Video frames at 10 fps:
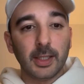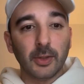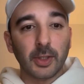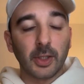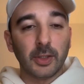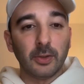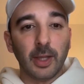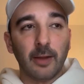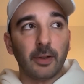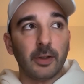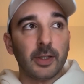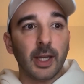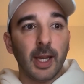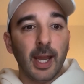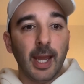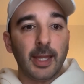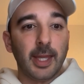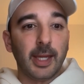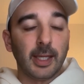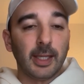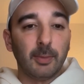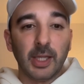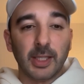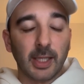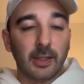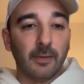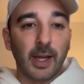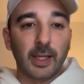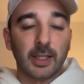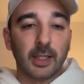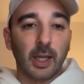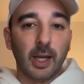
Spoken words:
Those are the two levers, and they can be incentivized